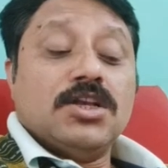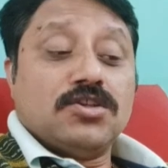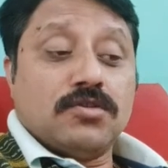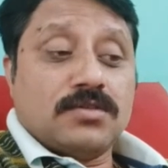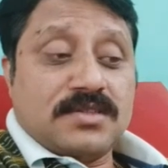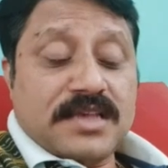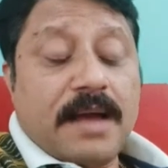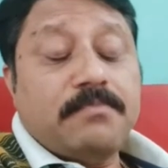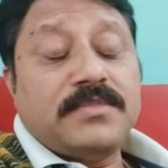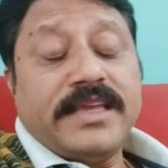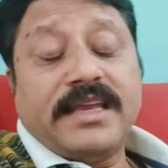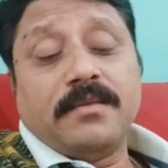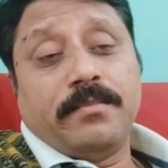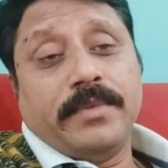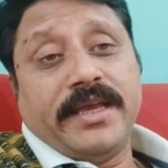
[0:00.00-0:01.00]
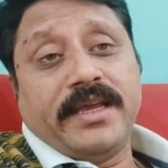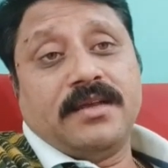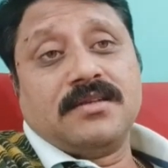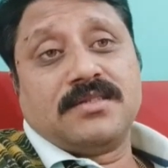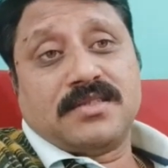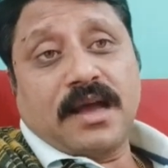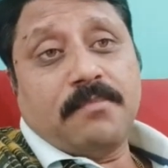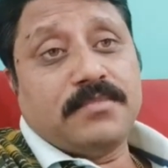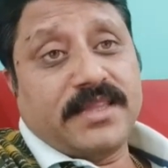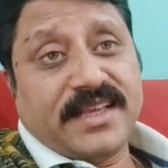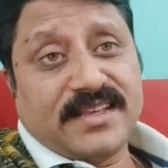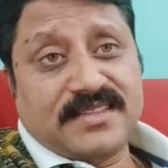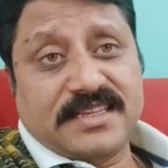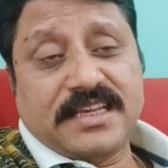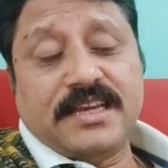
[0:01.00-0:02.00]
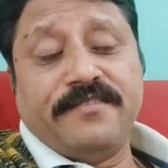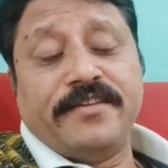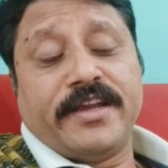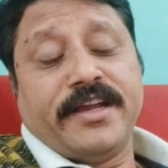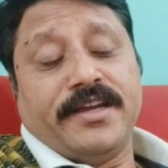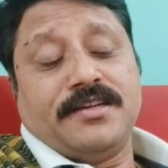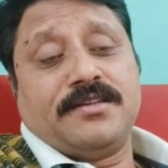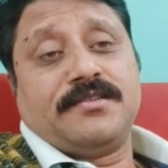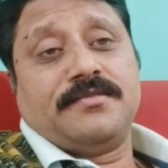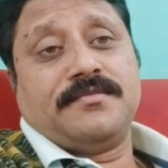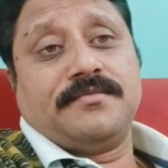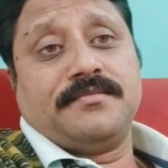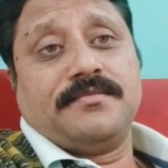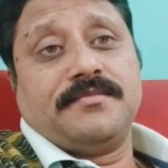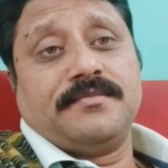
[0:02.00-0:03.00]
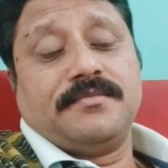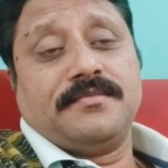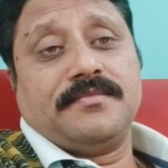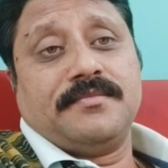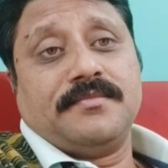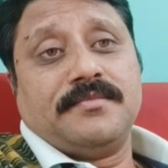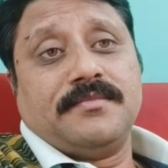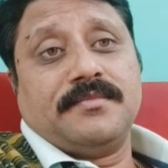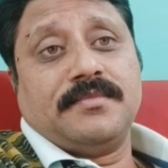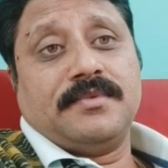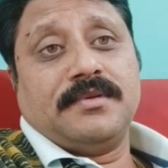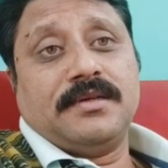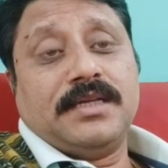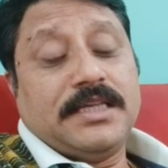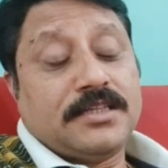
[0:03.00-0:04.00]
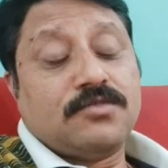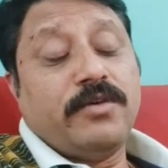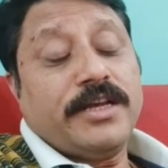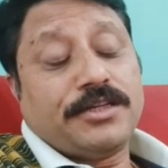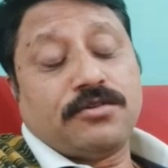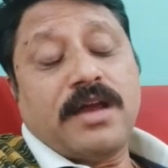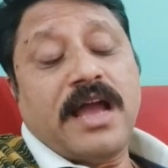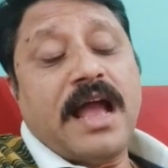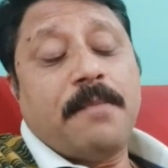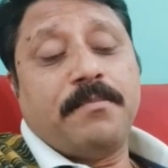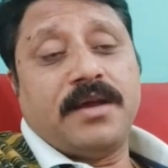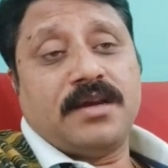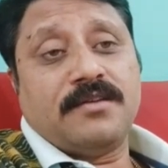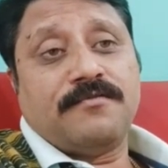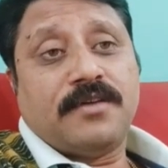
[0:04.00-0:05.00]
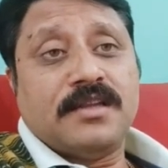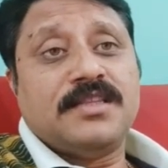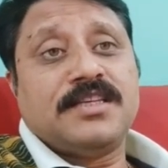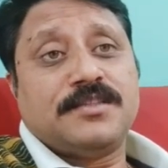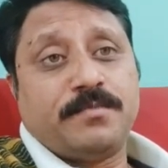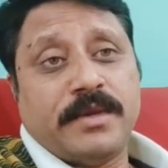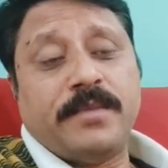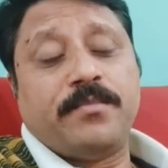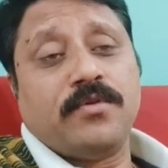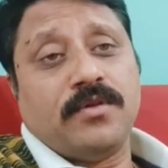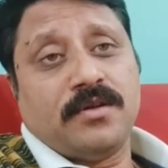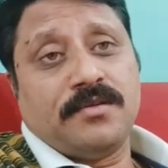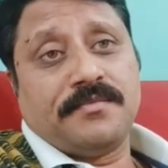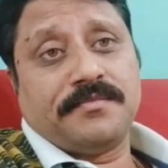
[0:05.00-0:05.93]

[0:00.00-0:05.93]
So something big, something significant is going to happen for these people.